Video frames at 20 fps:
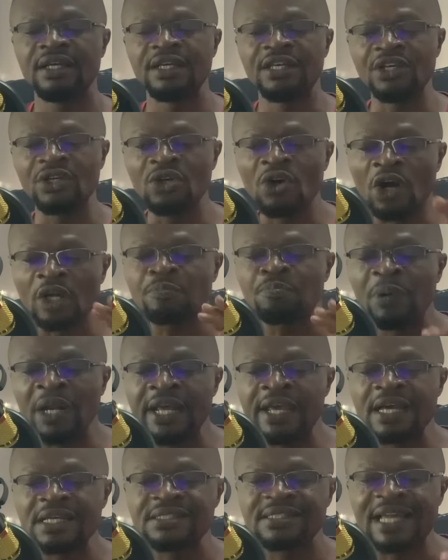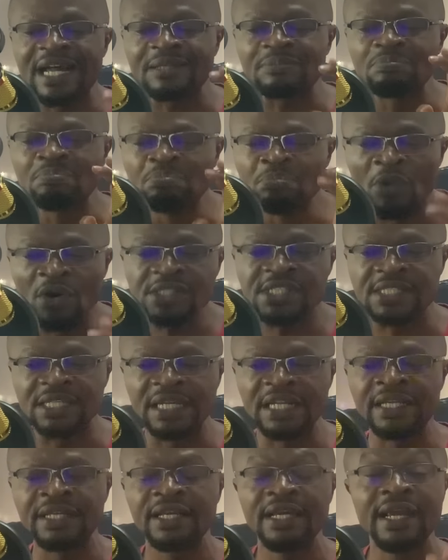he got players that
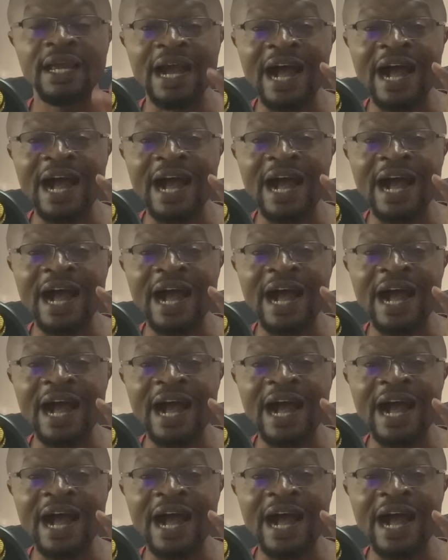mostly